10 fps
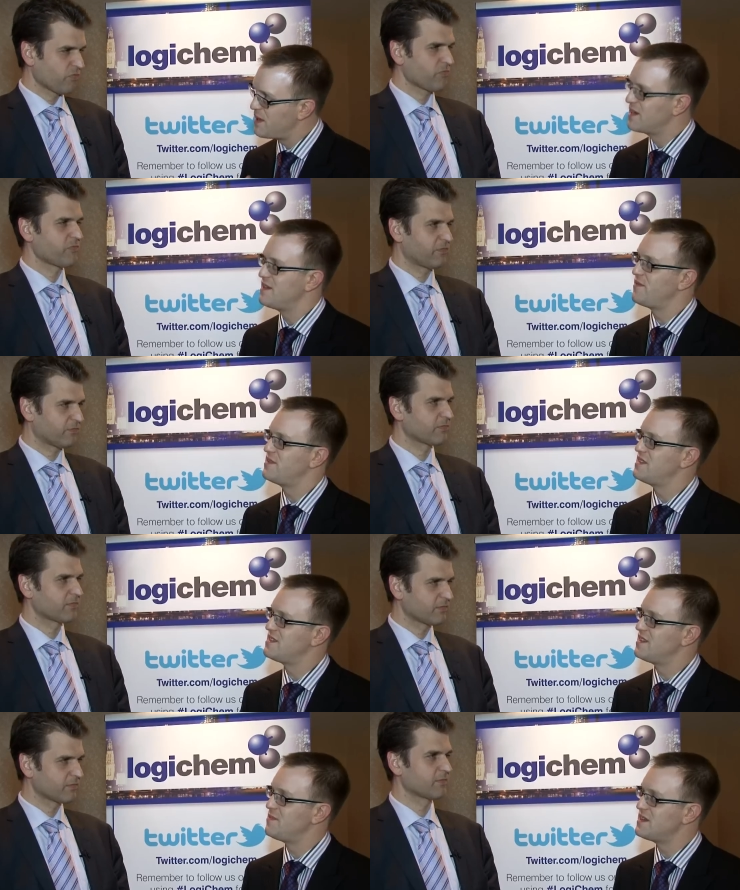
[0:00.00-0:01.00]
Speaker 1: big differences
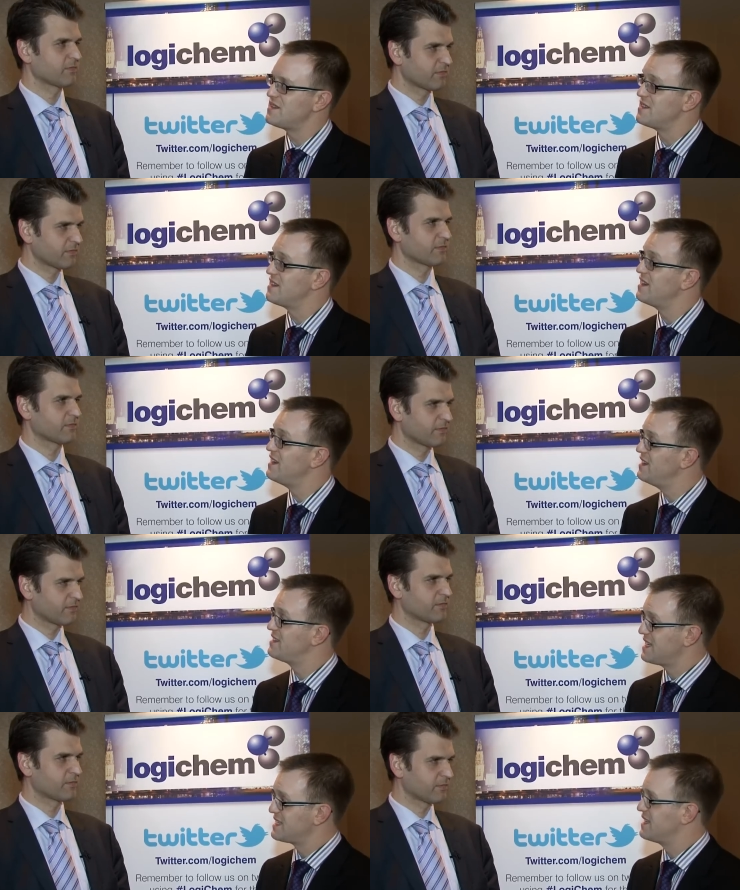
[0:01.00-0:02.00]
to the business, and it
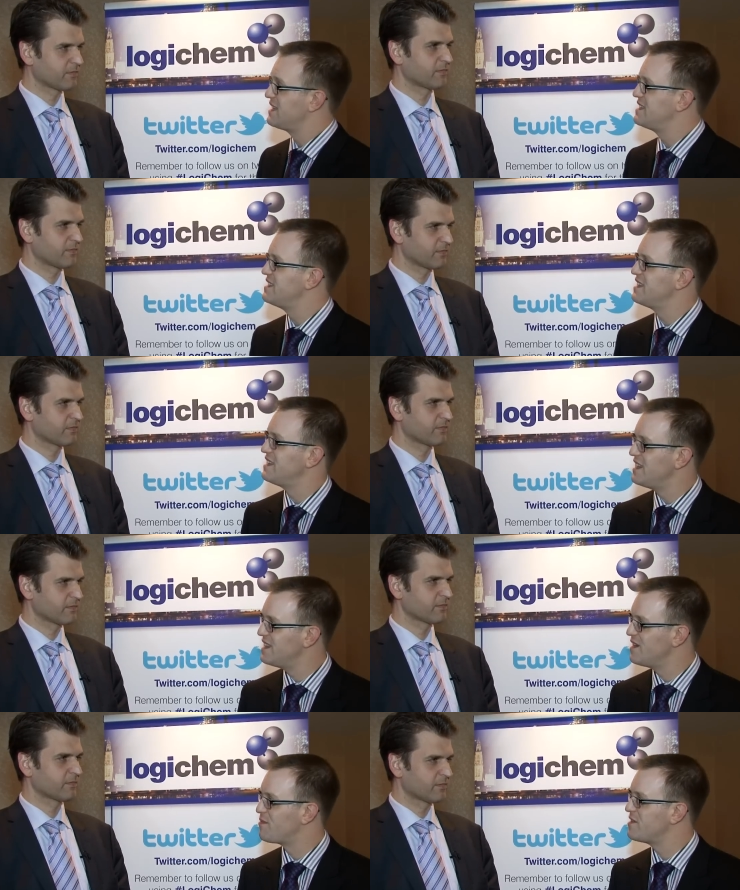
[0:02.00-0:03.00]
sounds like this is
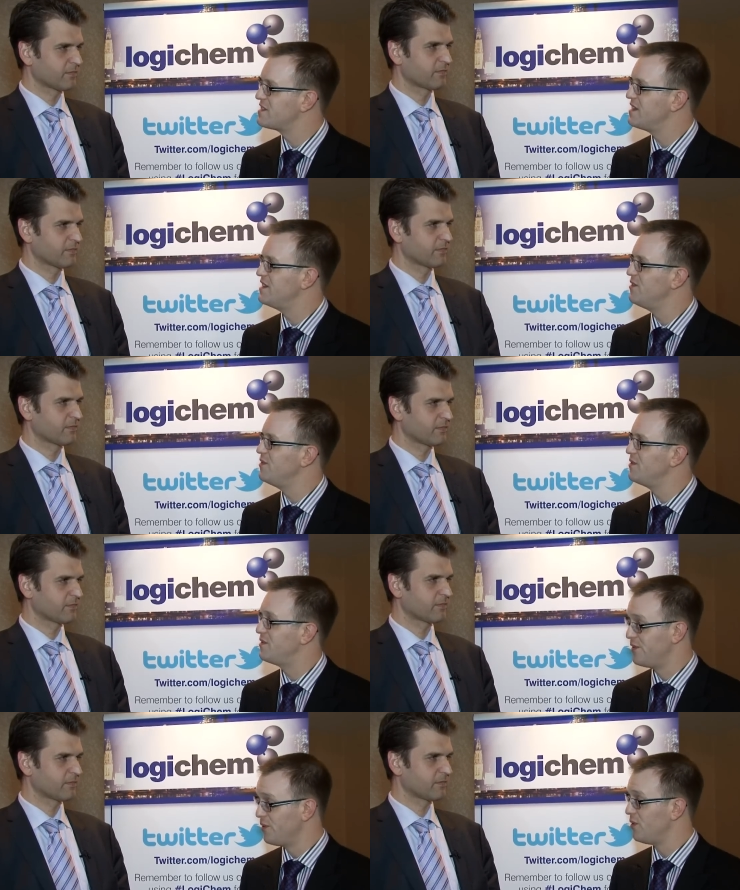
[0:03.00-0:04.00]
the approach that
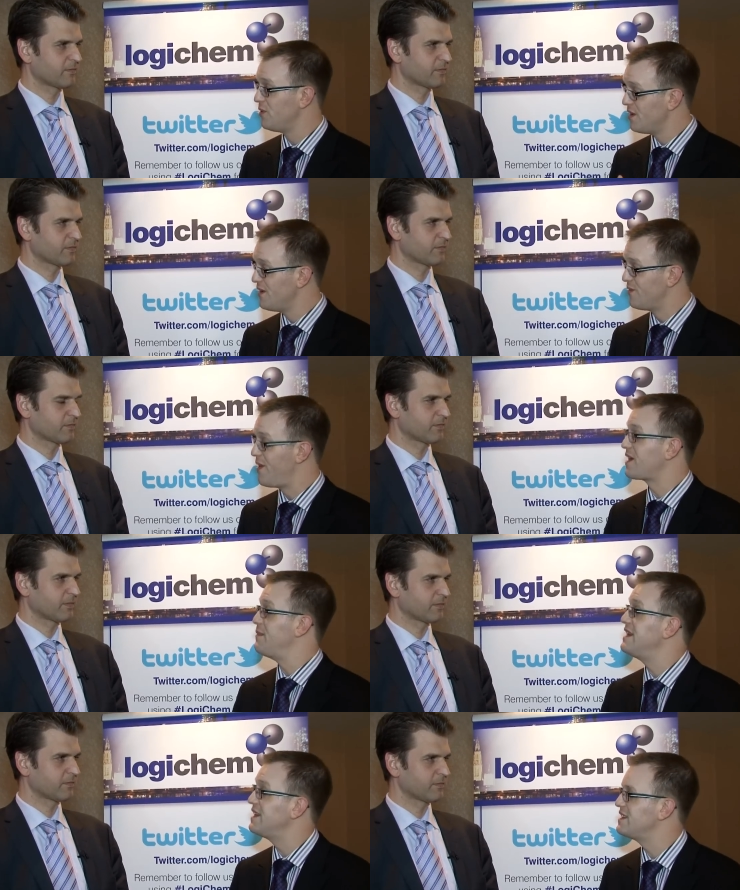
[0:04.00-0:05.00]
you're
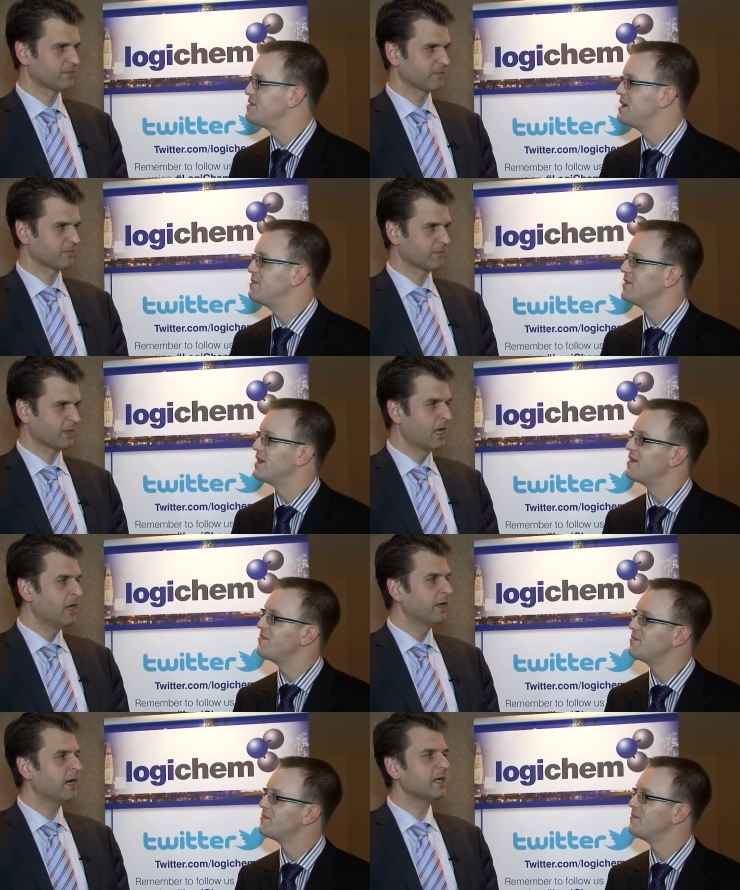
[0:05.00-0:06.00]
recommending to people then.
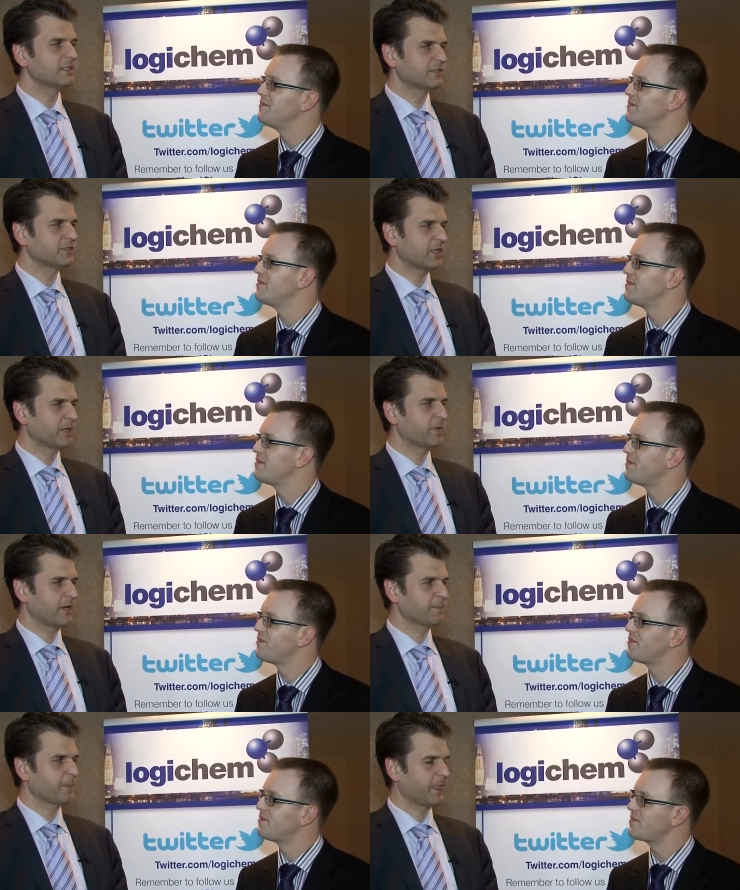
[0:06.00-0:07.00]
Speaker 2: Yeah, it's the same,
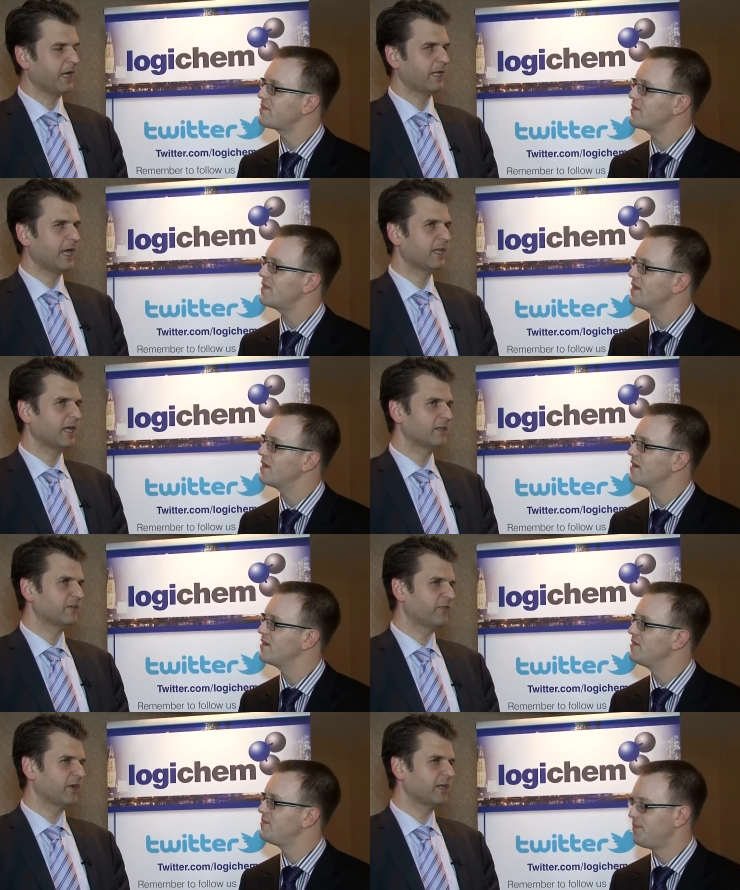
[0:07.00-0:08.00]
yeah. And
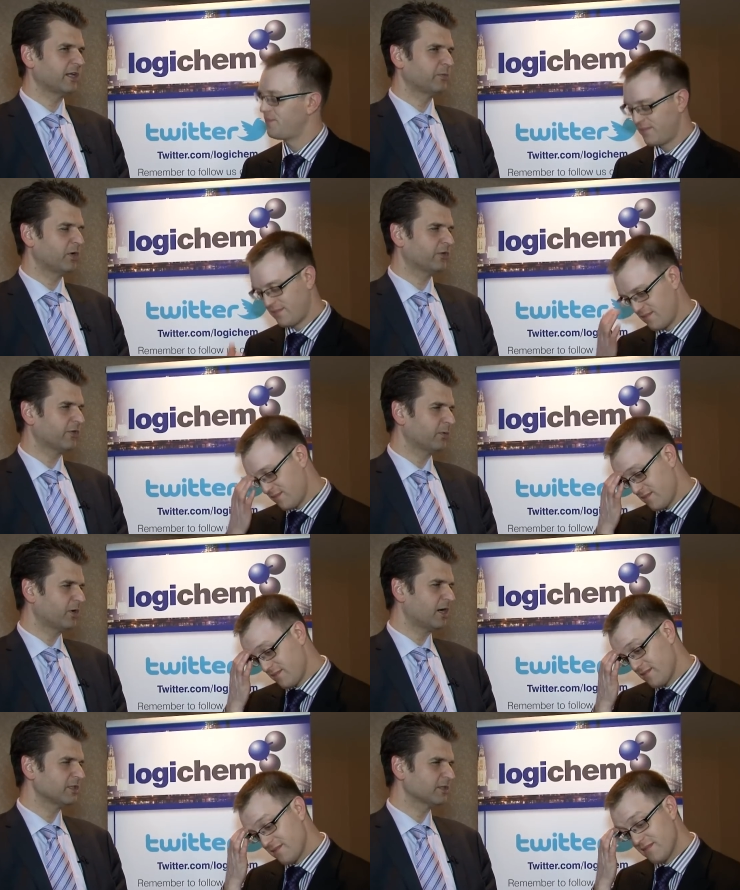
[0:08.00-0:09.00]
it's funny that we also
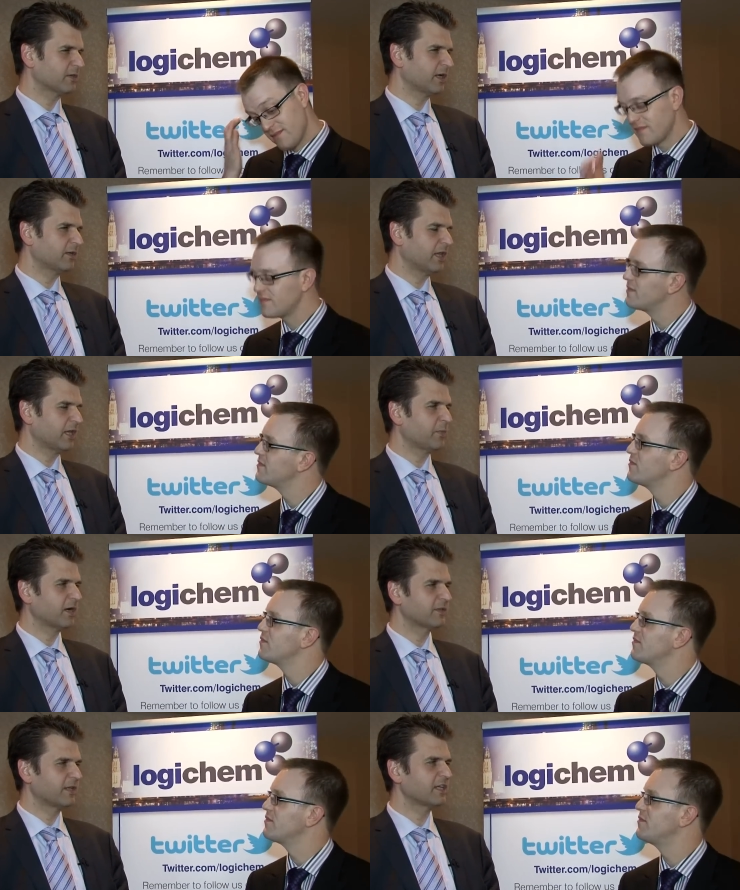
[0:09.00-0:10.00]
were asked, okay, think
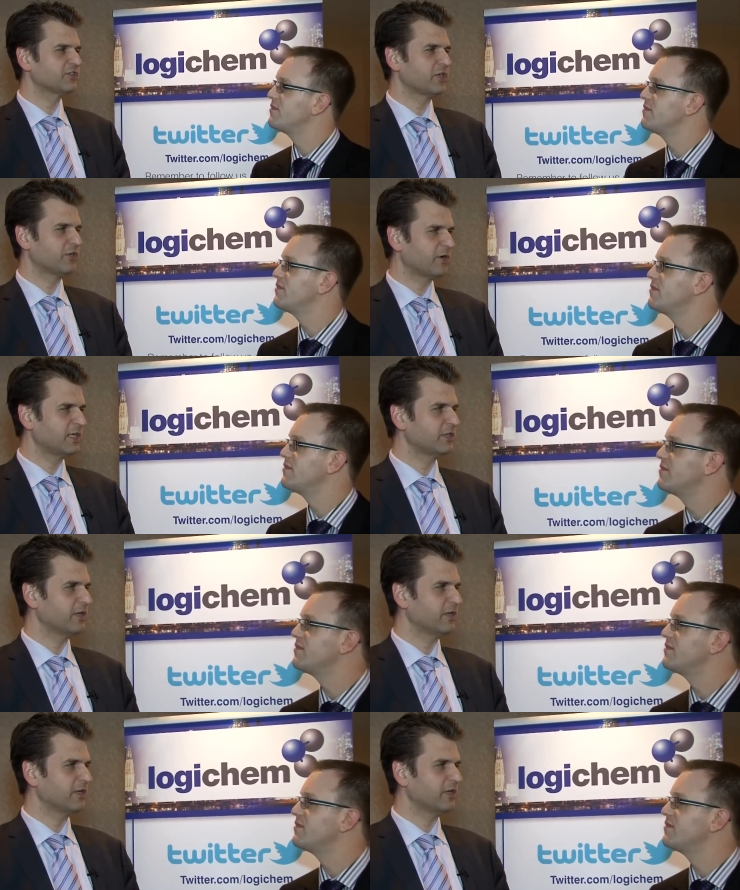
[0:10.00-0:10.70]
about the next generation